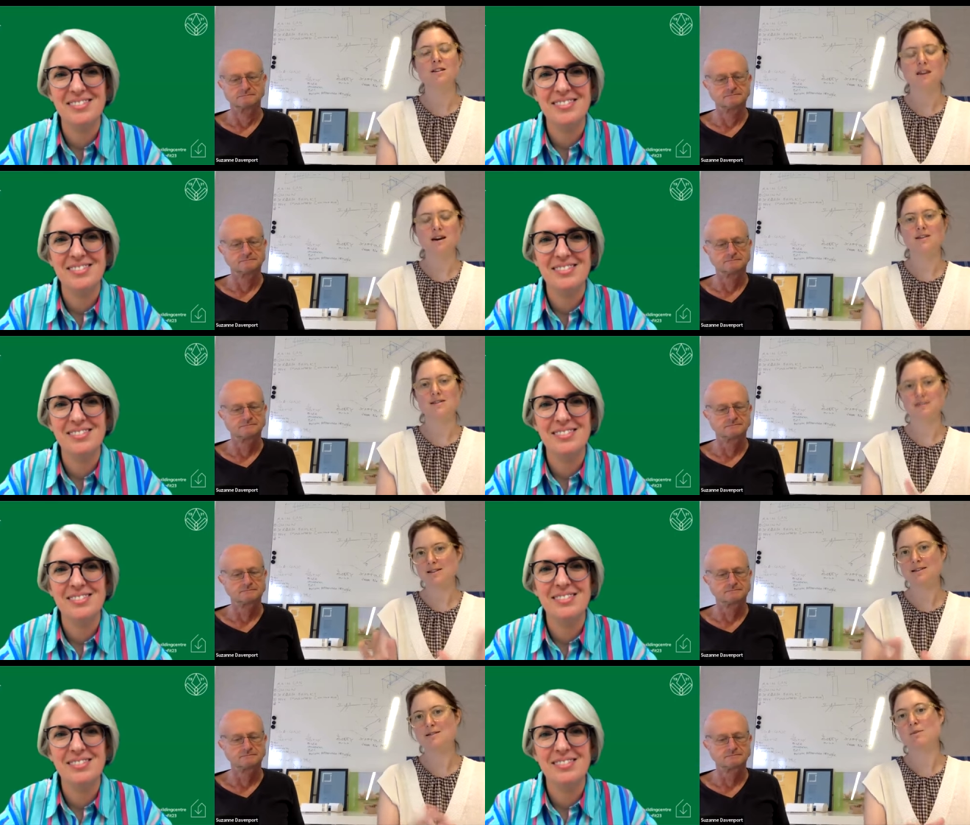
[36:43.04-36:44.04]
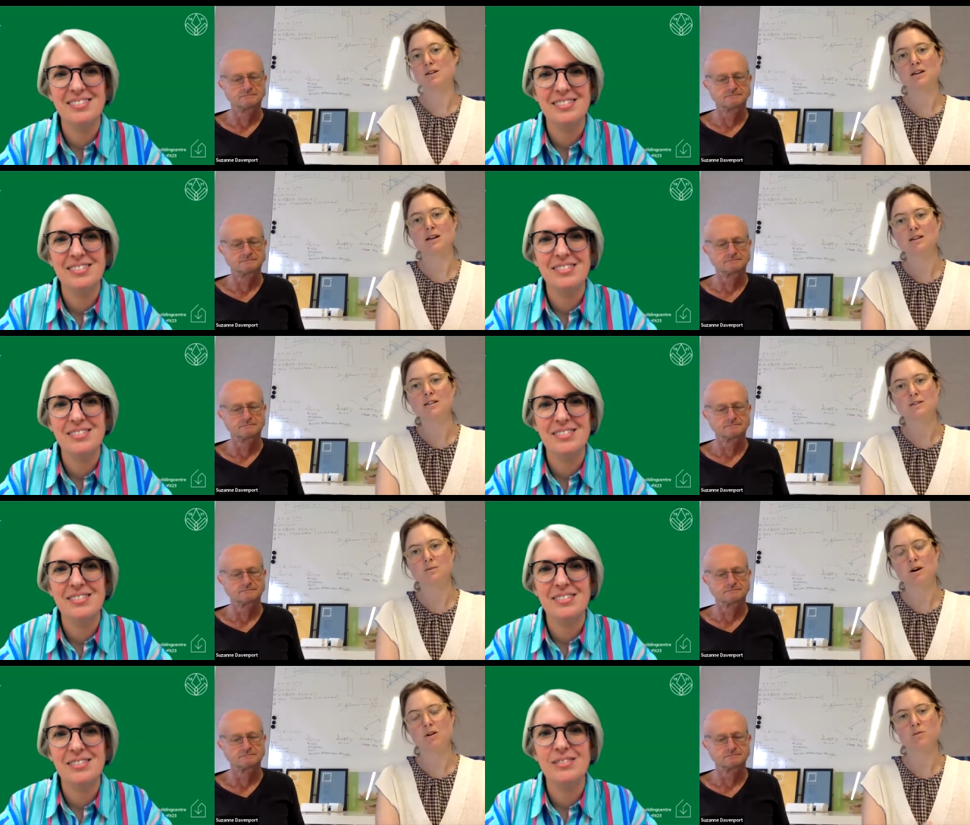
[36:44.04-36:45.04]
Speaker 1: that is that's a big challenge as
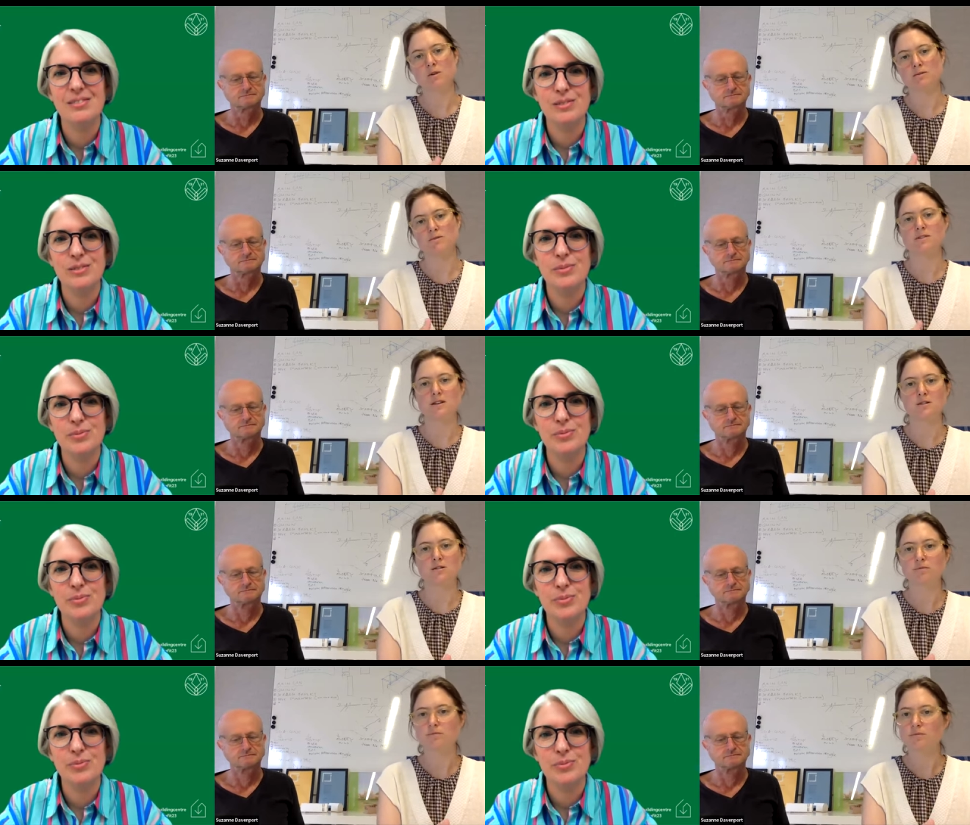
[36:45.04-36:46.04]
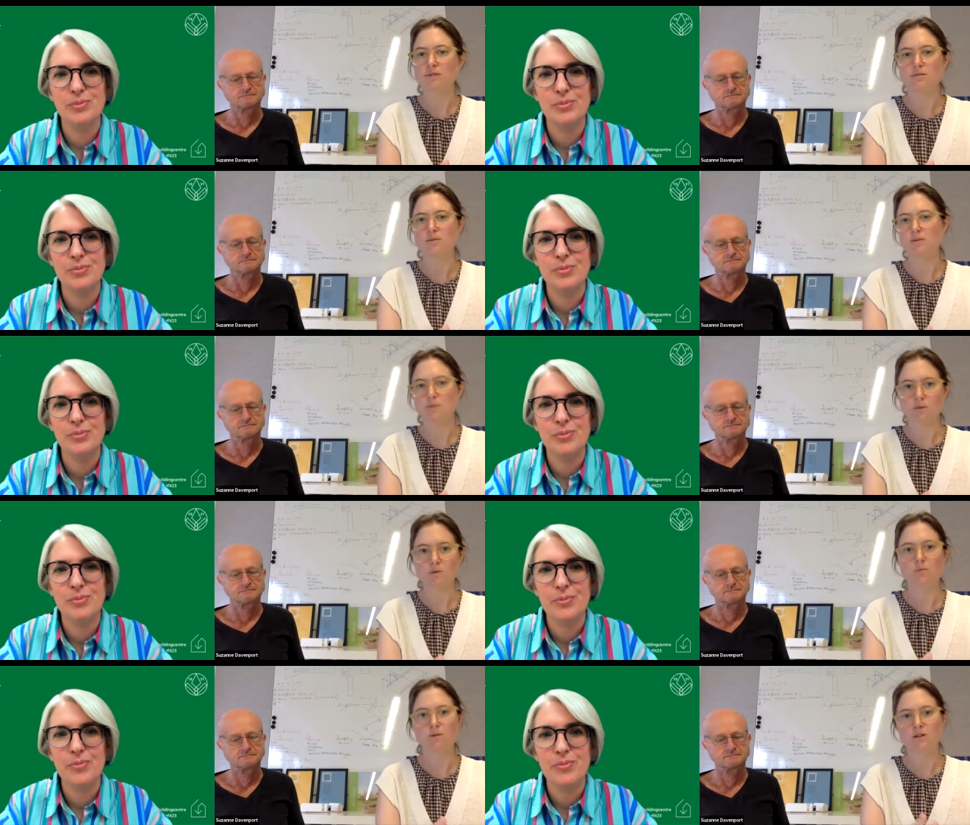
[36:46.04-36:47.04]
well that we've seen on some
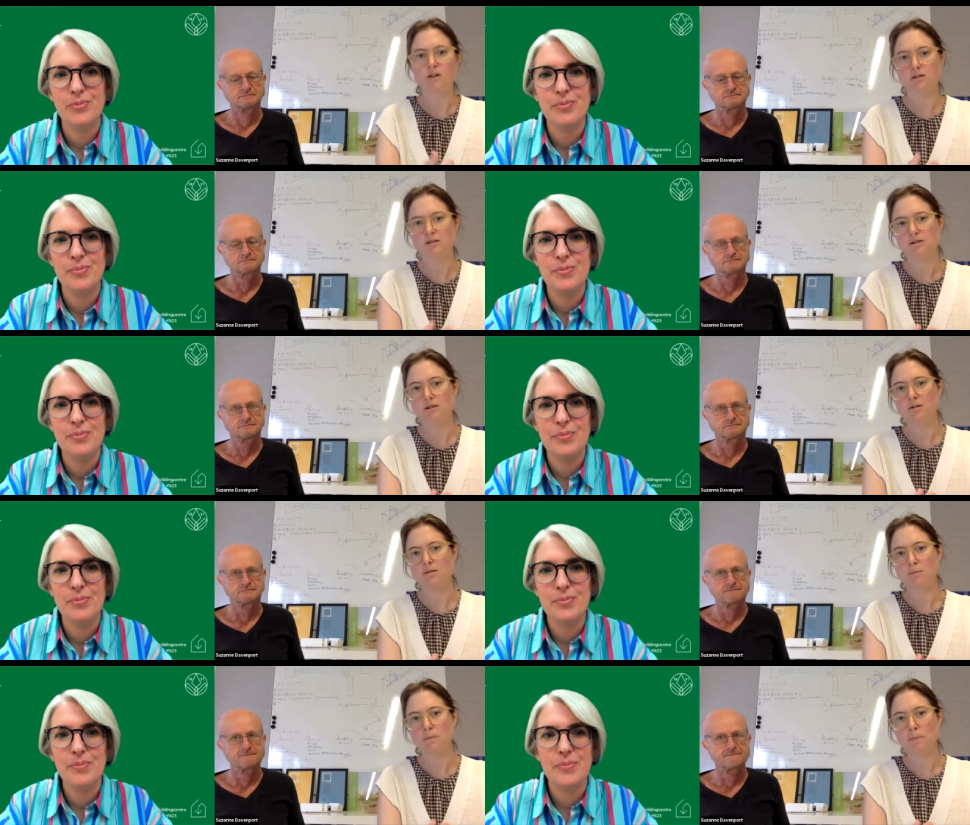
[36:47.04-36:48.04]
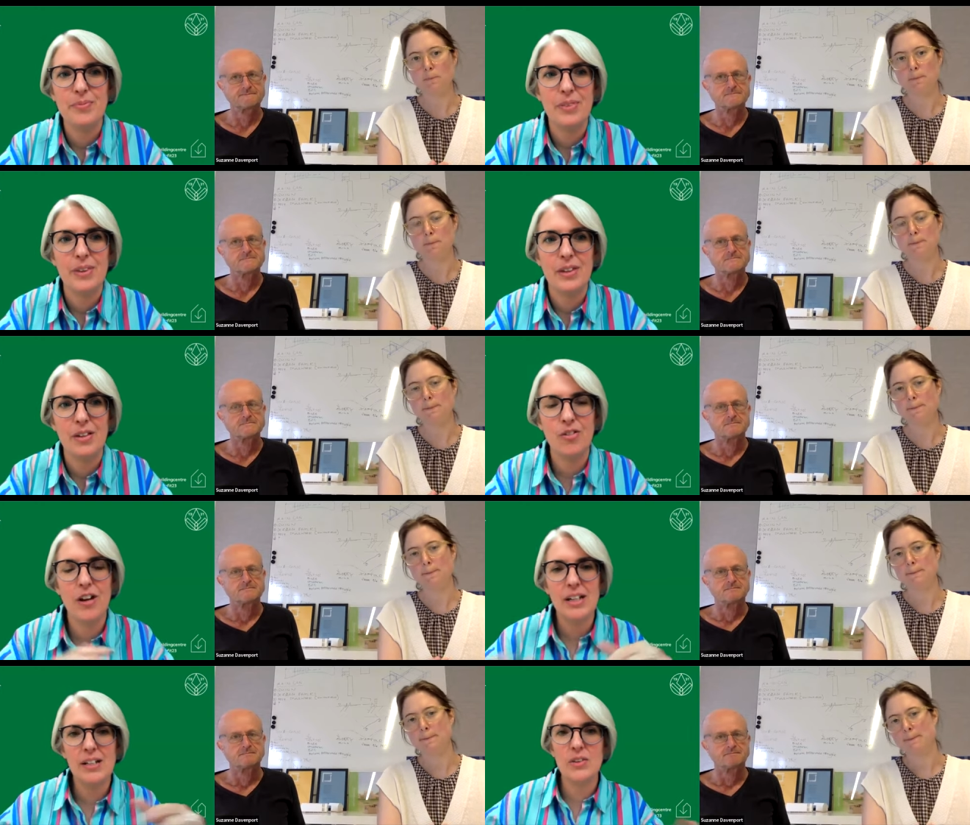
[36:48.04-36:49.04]
subsequent projects too.
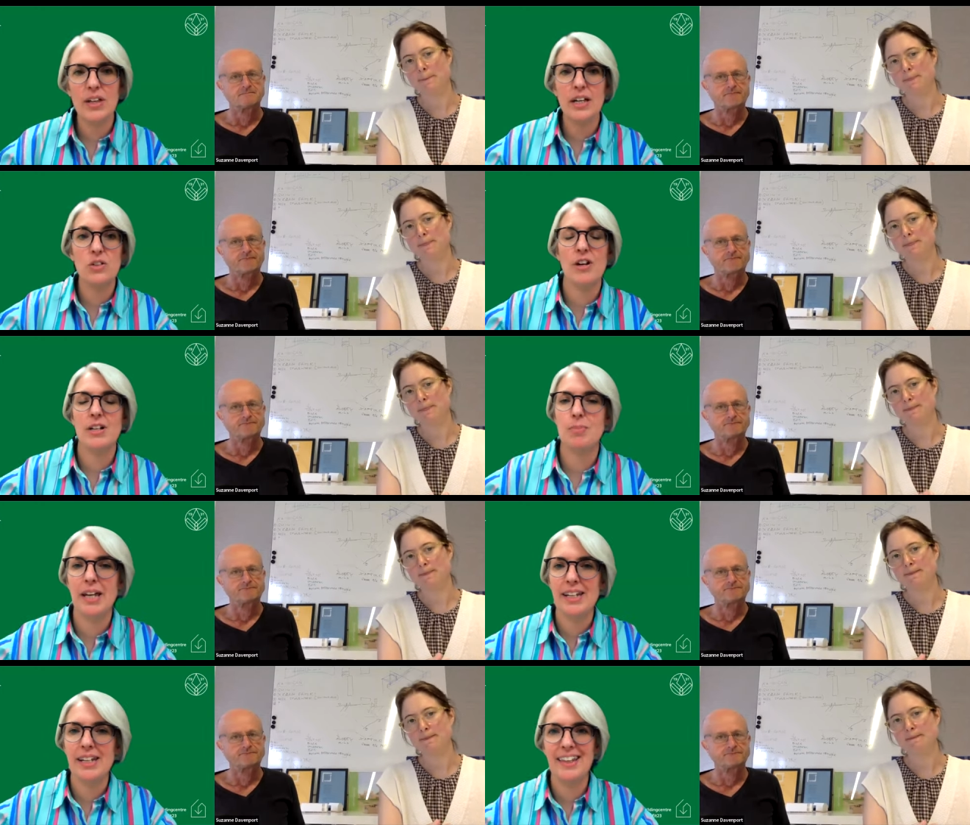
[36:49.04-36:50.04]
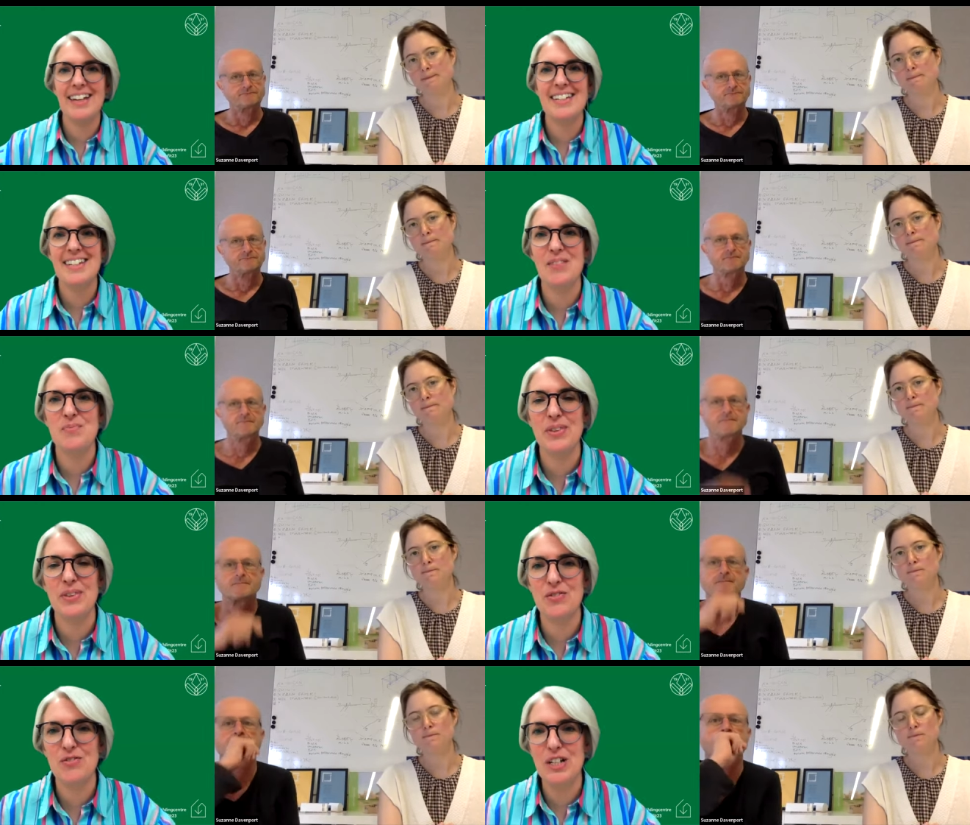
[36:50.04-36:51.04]
Speaker 2: Great. No, thank you for explaining that. Um,
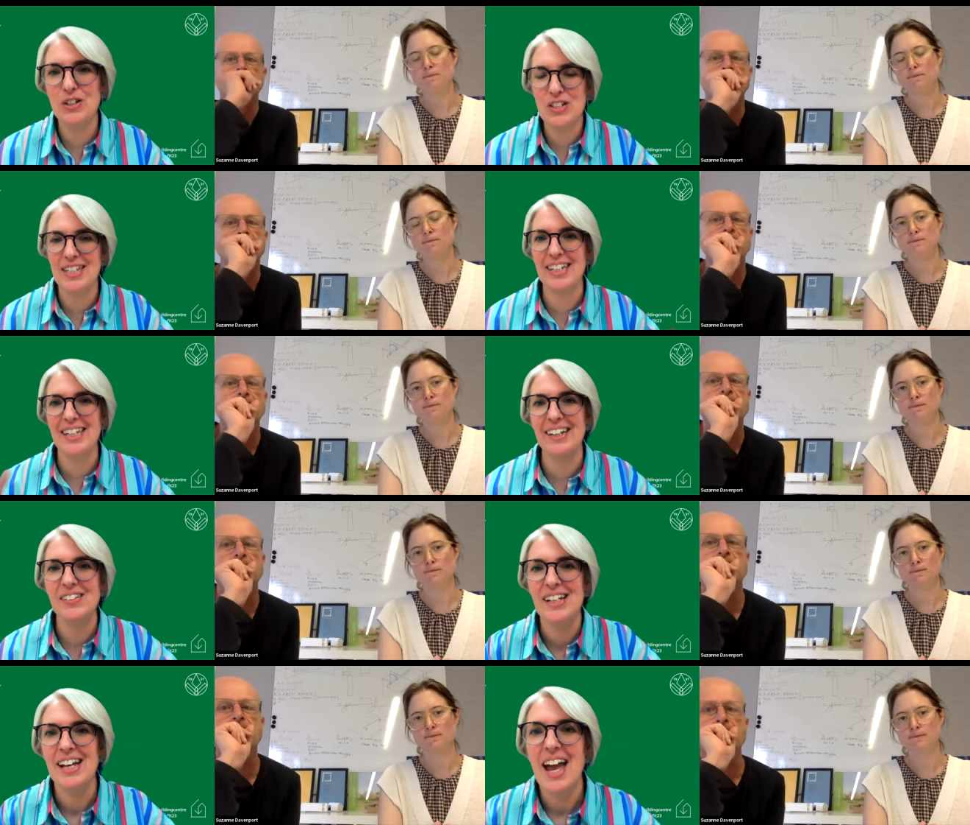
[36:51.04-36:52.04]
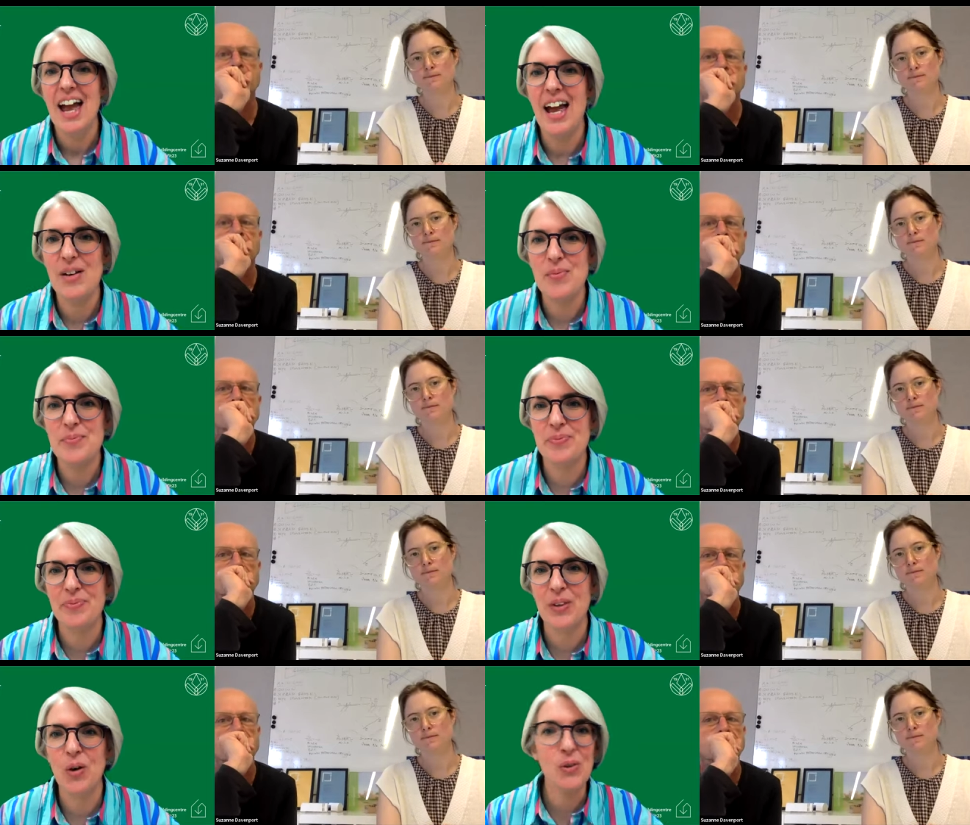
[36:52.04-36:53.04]
really good to hear.
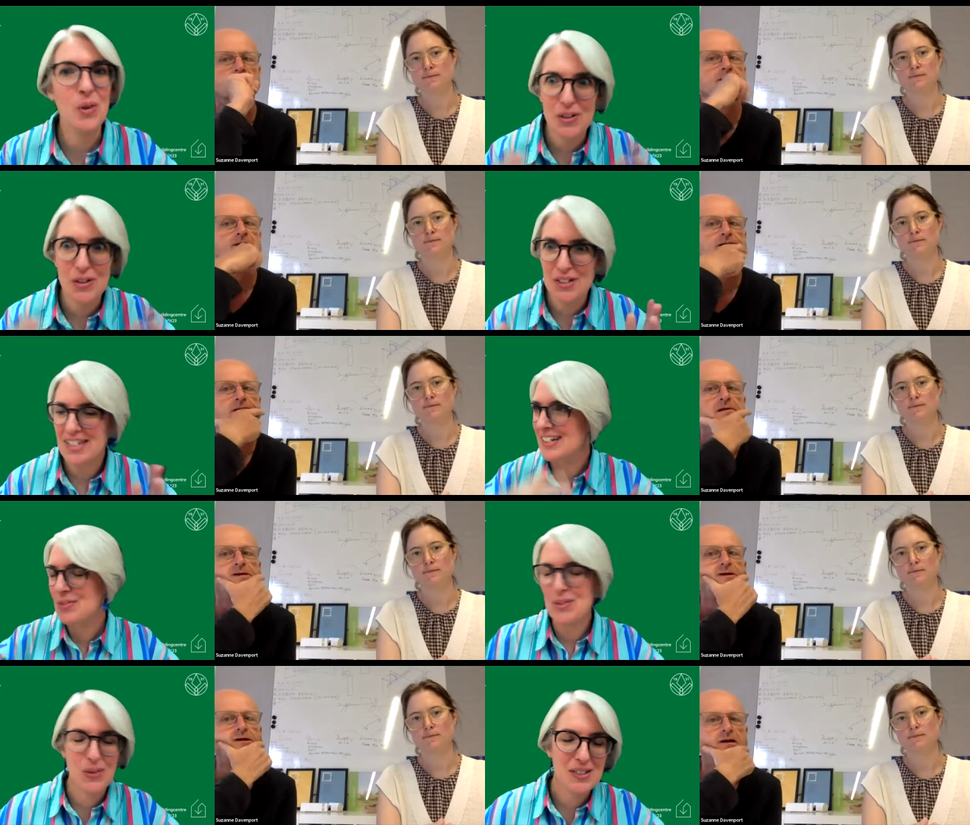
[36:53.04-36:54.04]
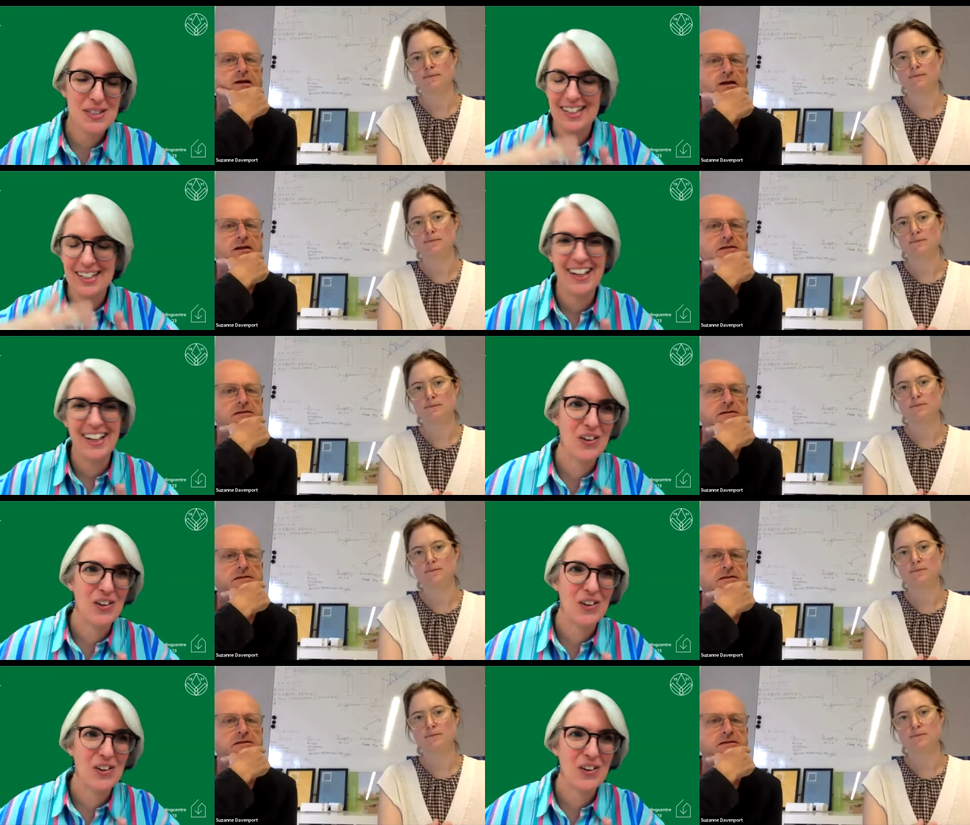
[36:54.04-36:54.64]
Um, or oh, not good to hear because we know there's a, a